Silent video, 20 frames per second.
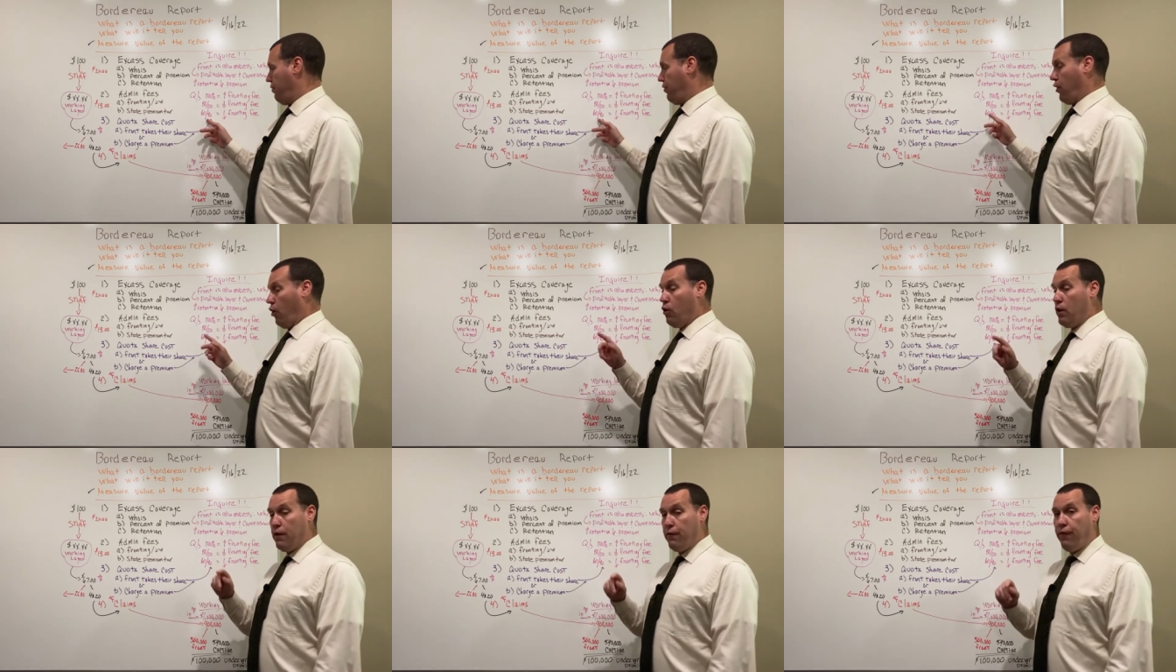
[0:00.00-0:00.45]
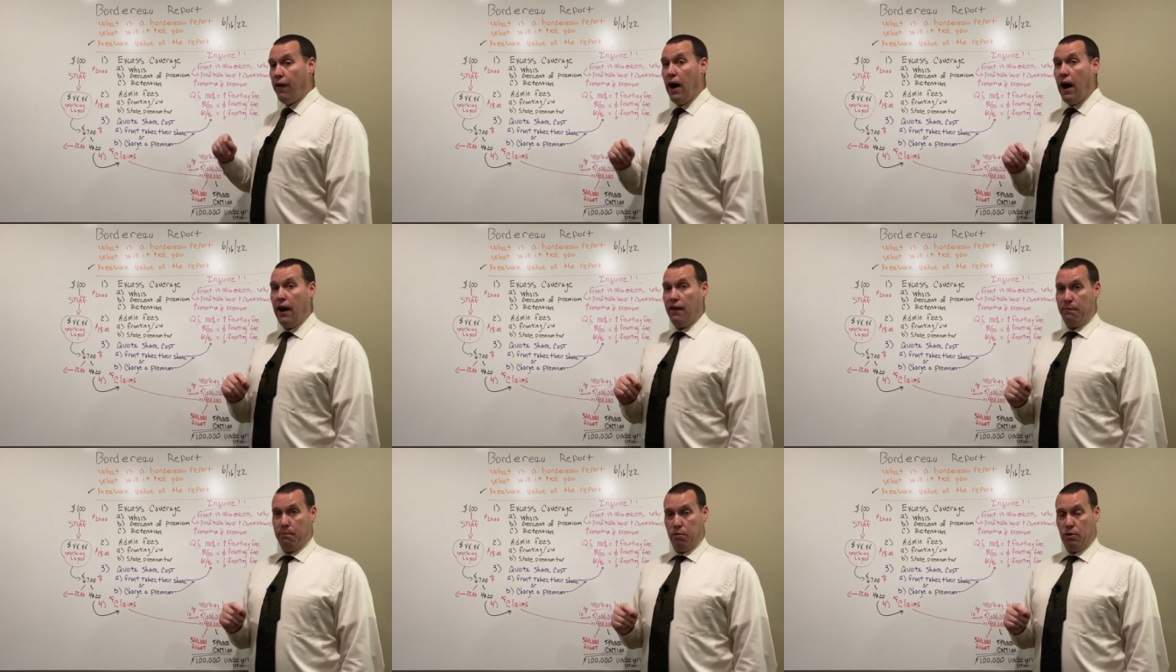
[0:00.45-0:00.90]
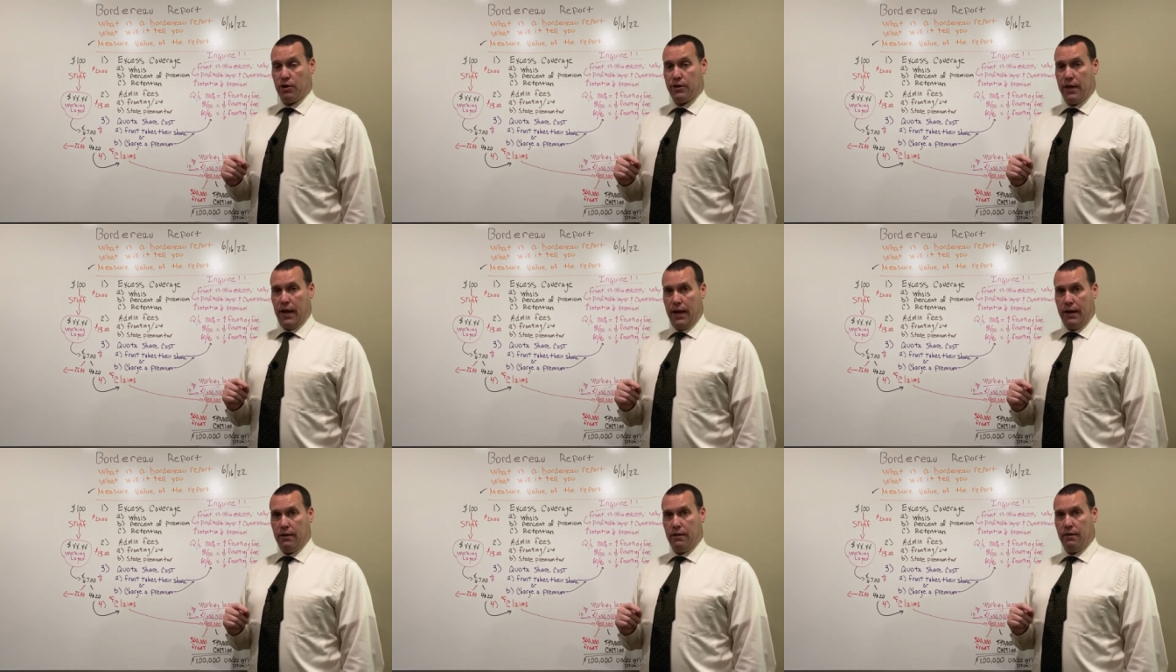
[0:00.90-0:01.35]

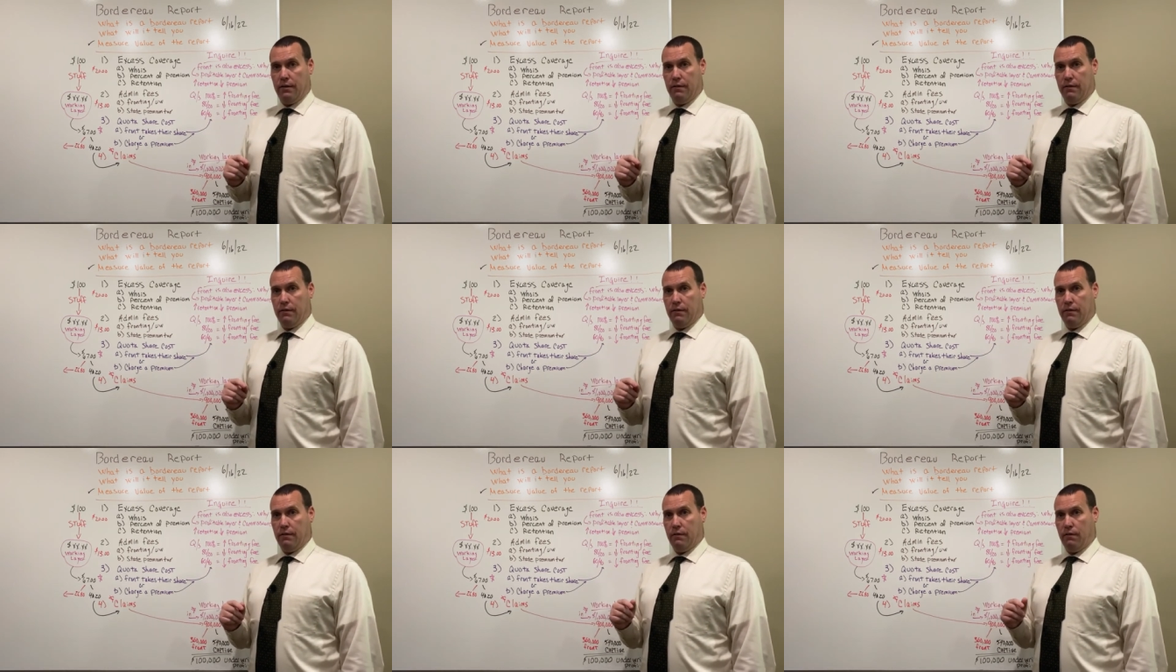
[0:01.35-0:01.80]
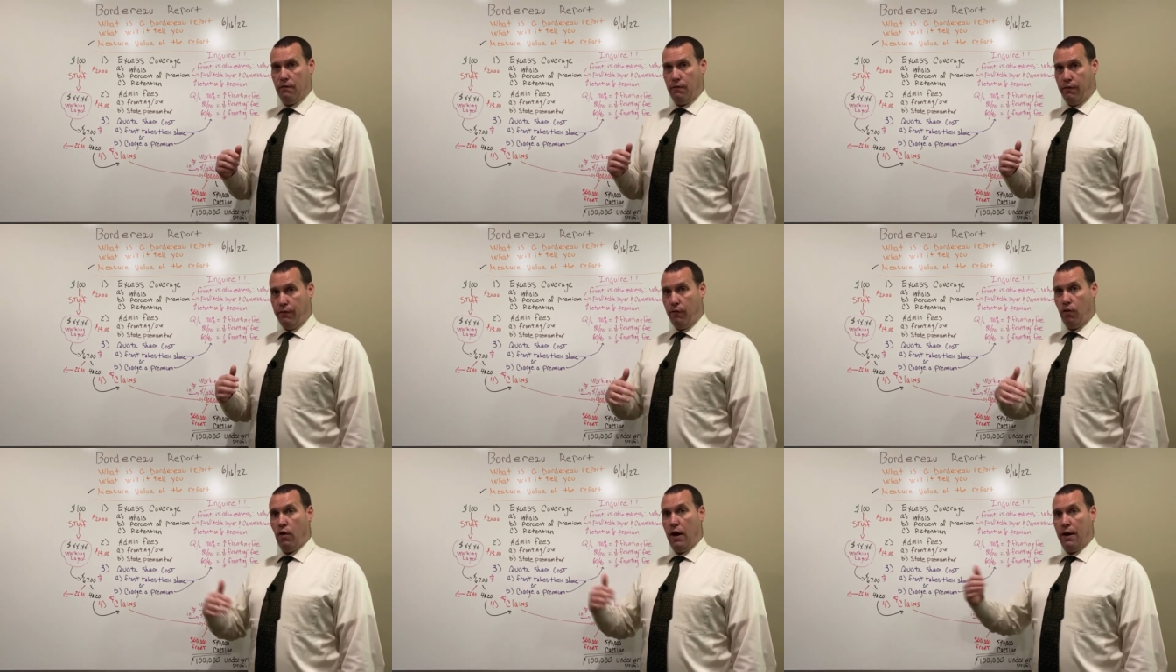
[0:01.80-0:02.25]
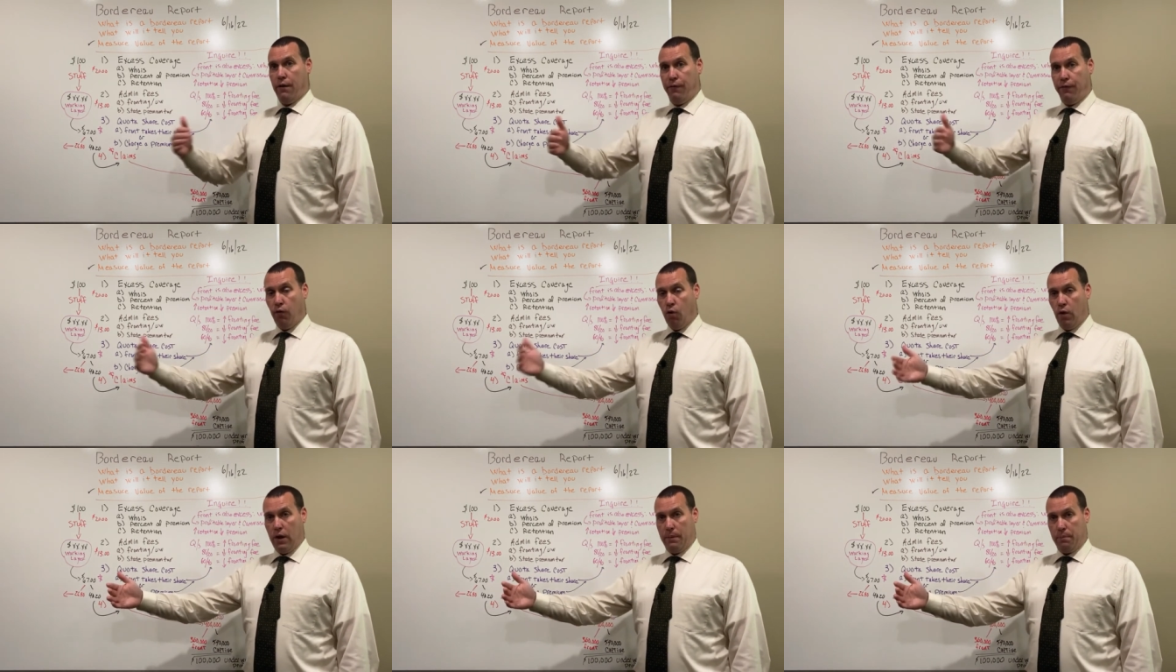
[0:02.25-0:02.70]
35% for a
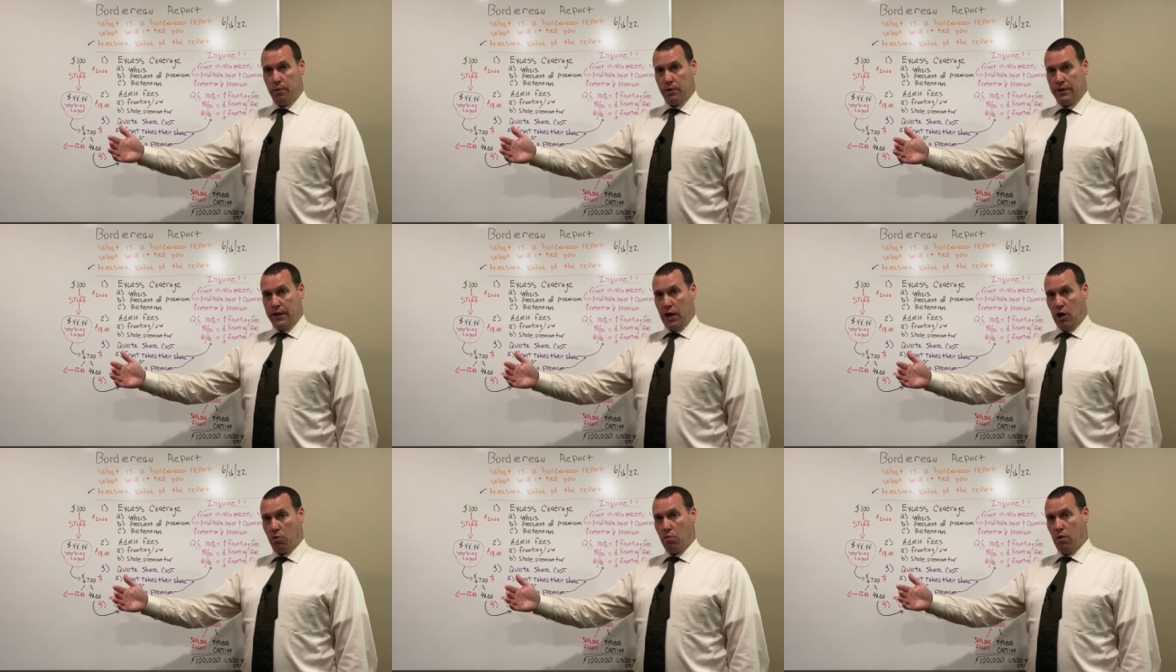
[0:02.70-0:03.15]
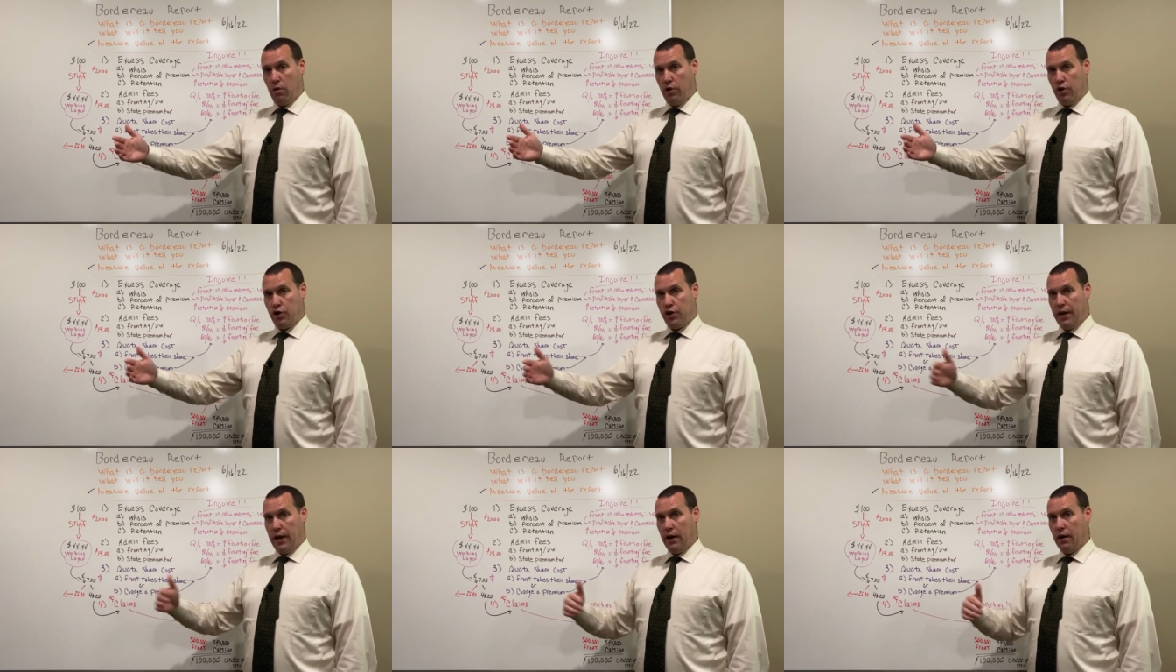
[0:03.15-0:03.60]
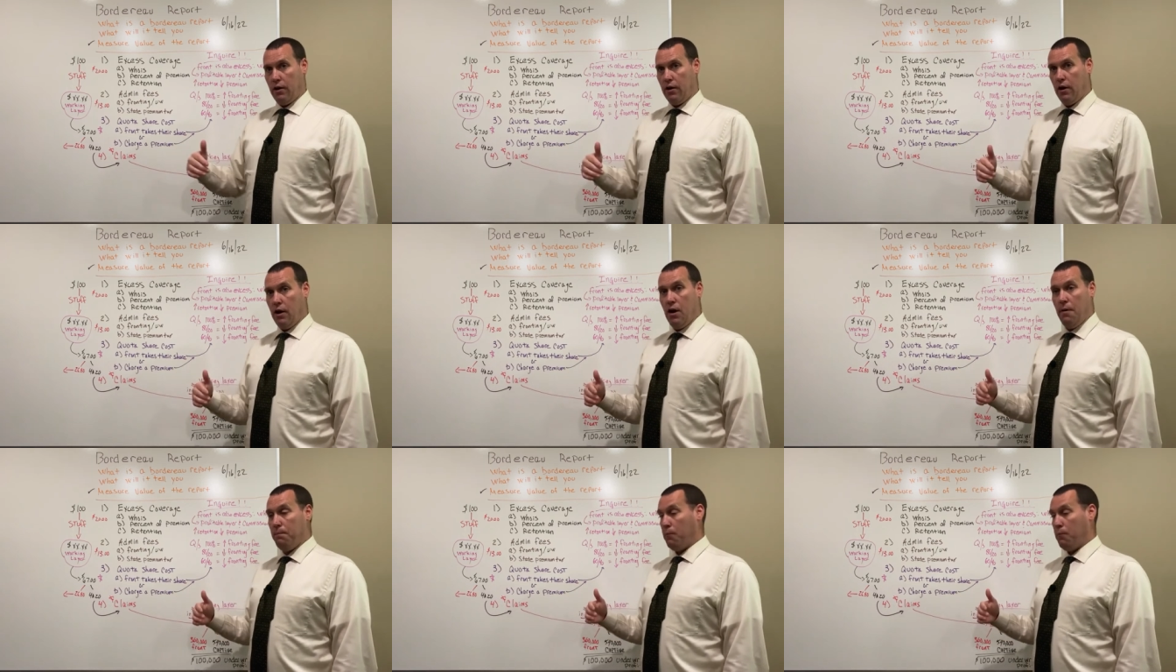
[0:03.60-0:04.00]
40% quota share,